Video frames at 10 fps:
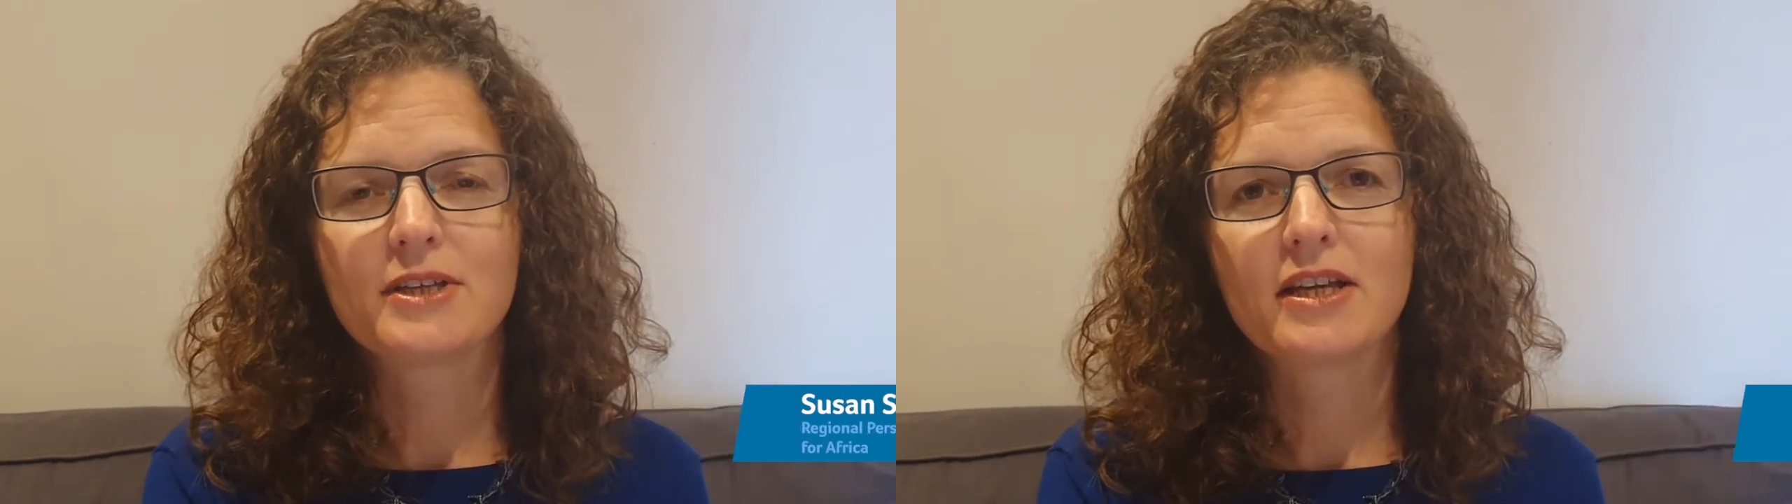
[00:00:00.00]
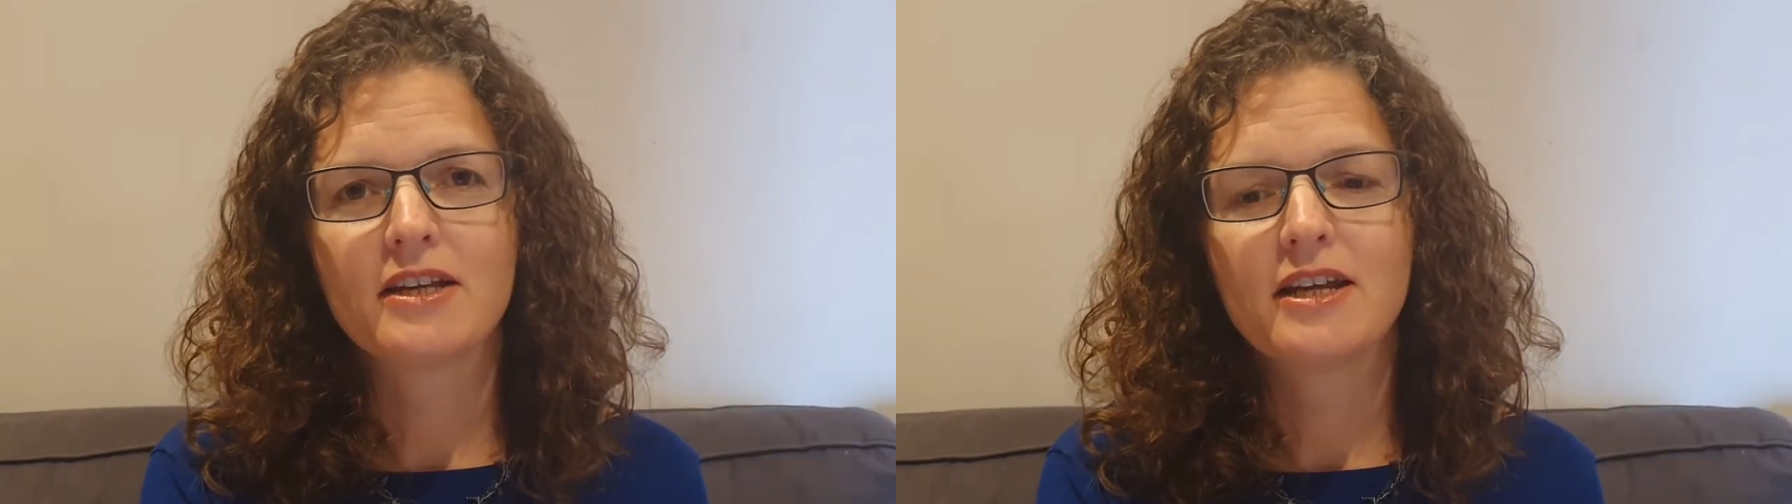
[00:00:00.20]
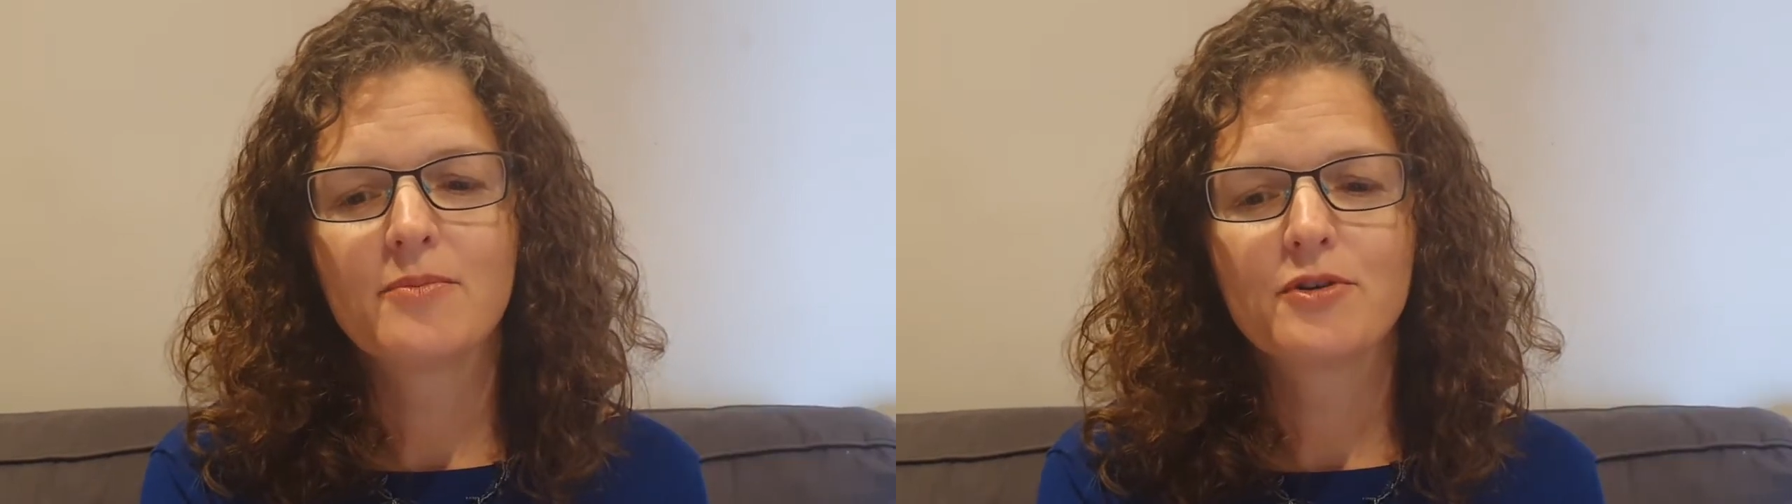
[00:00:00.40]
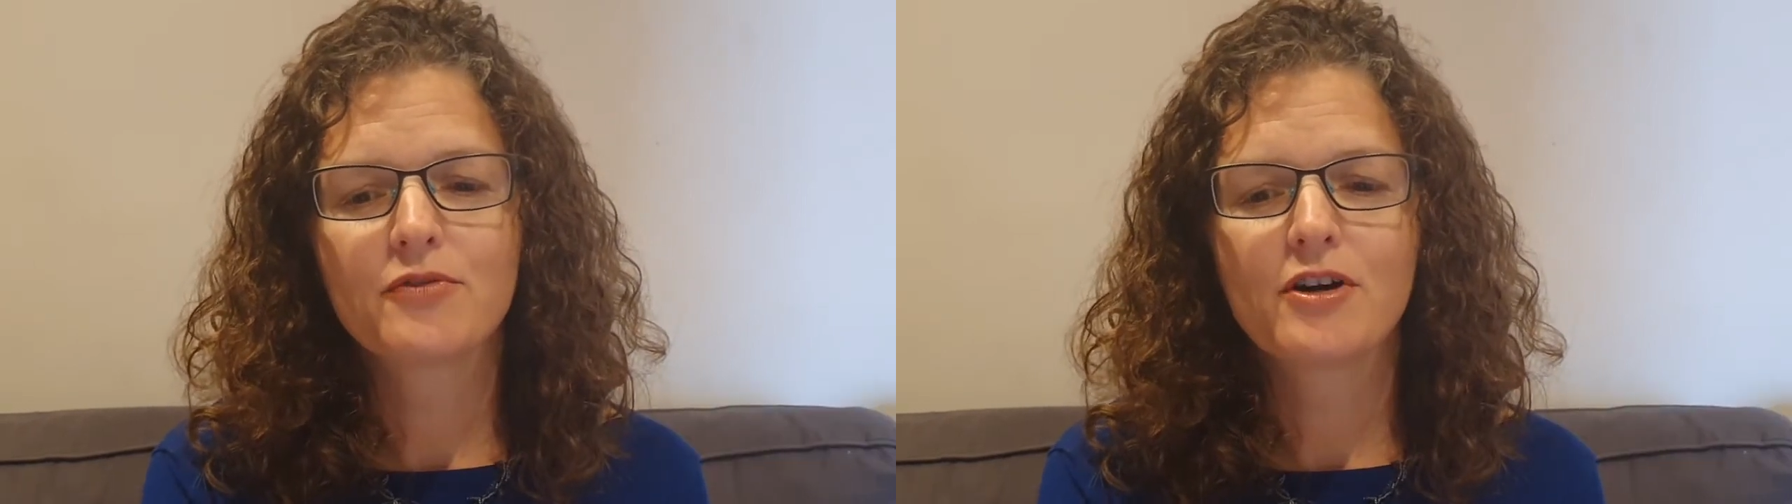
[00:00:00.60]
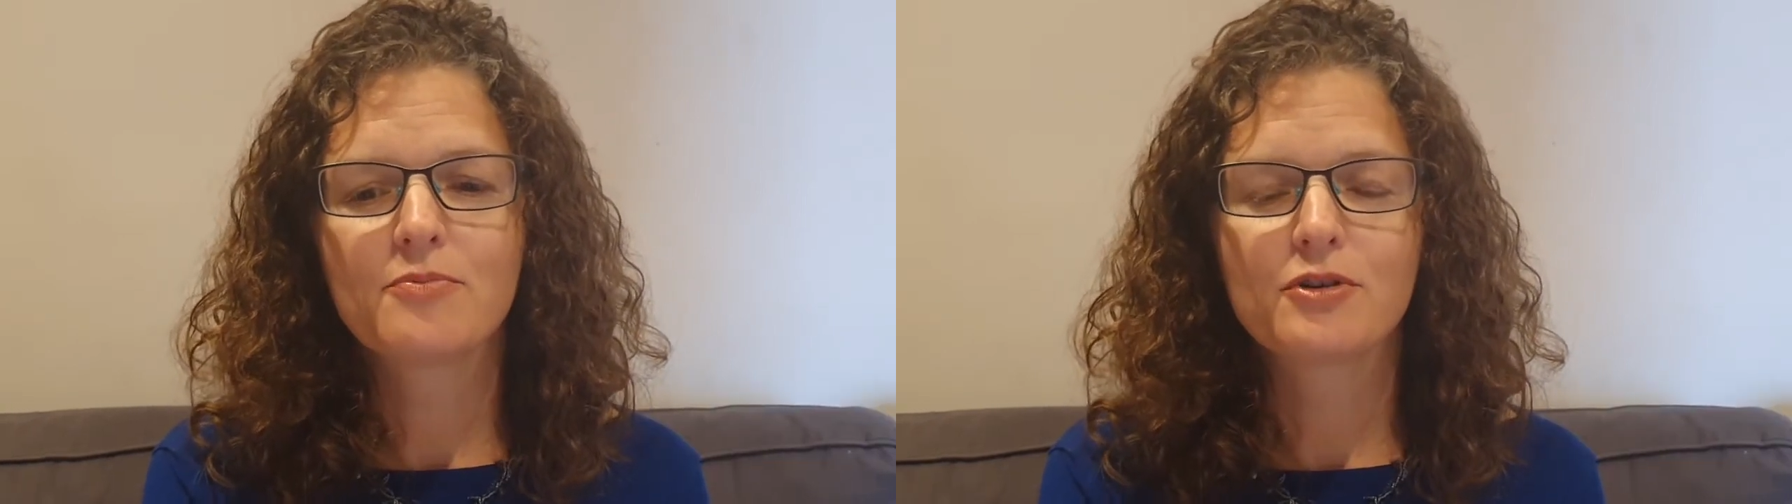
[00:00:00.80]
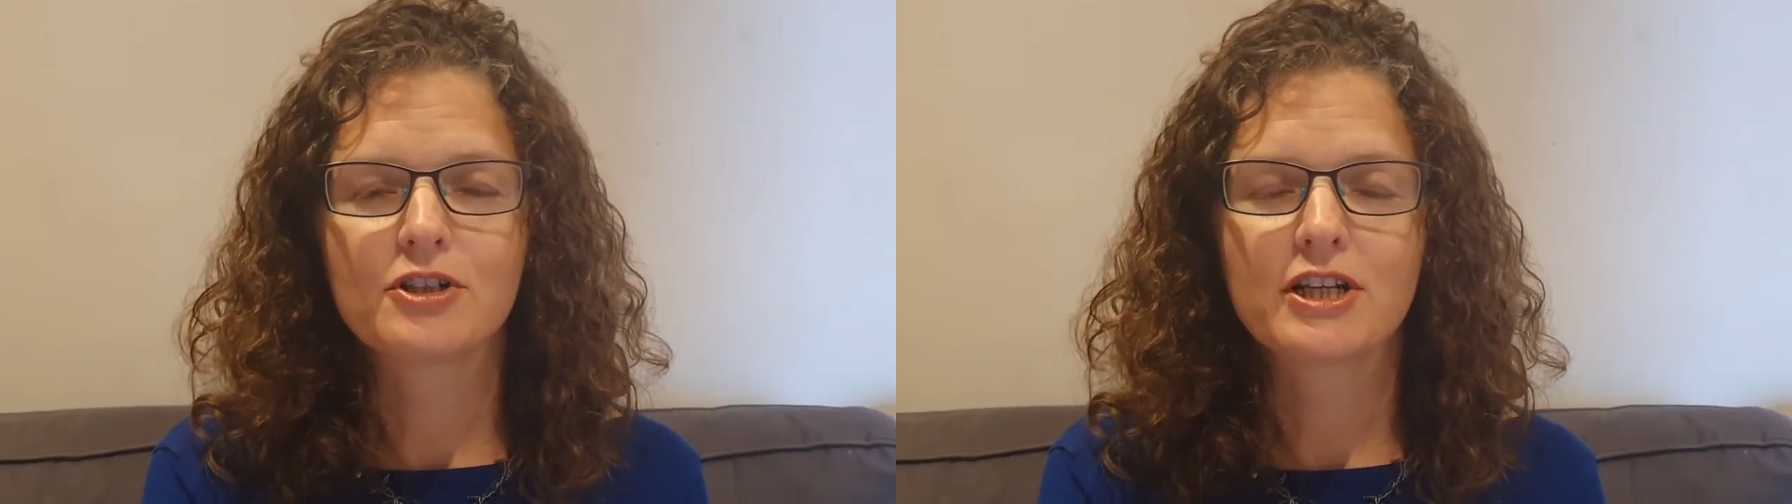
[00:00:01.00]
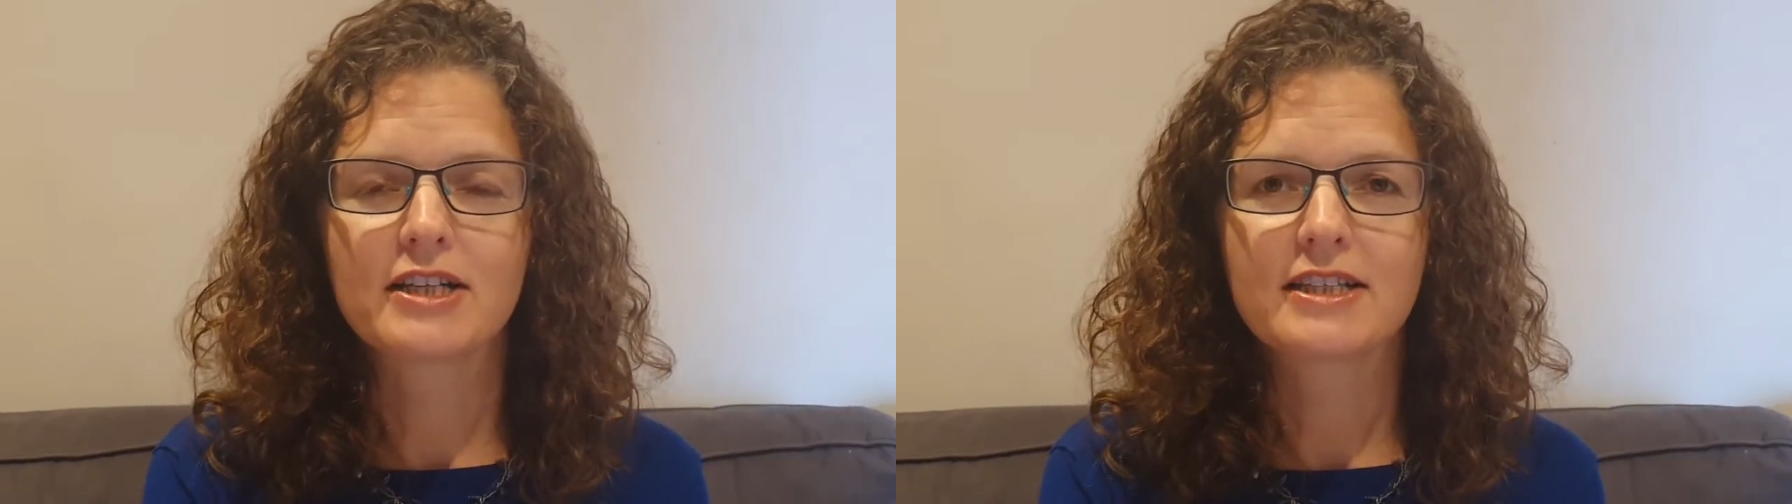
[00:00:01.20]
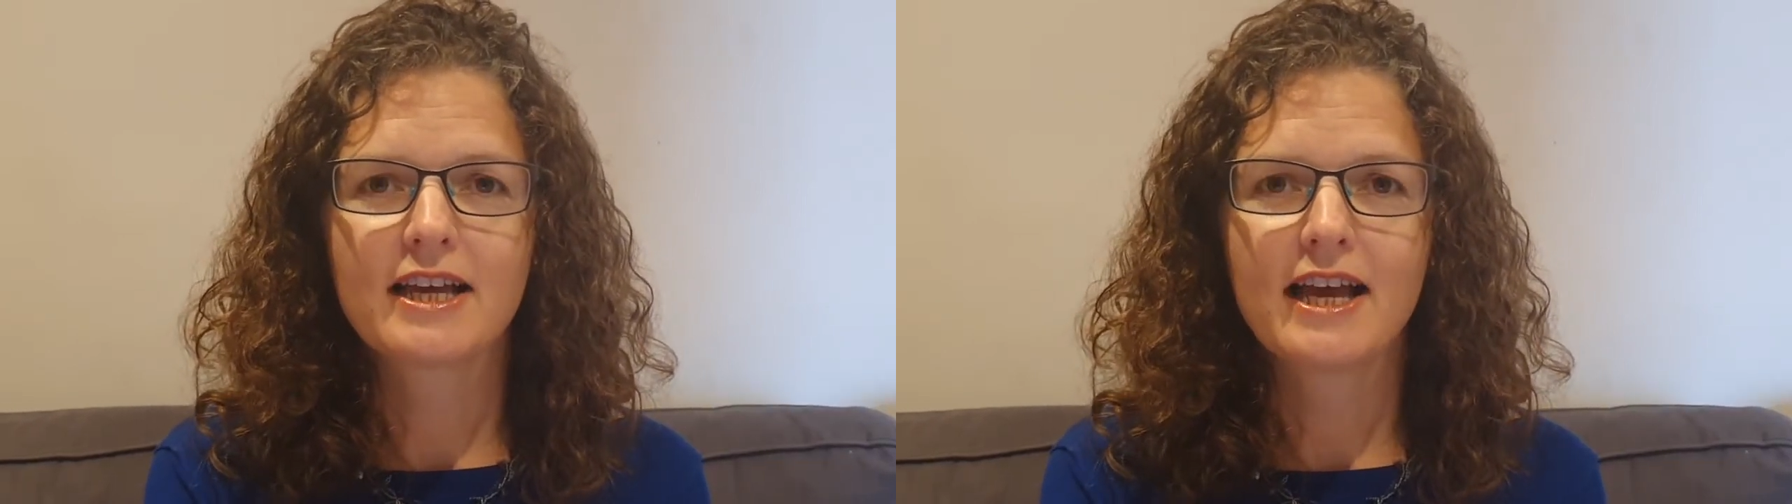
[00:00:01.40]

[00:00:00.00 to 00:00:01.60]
a number of our projects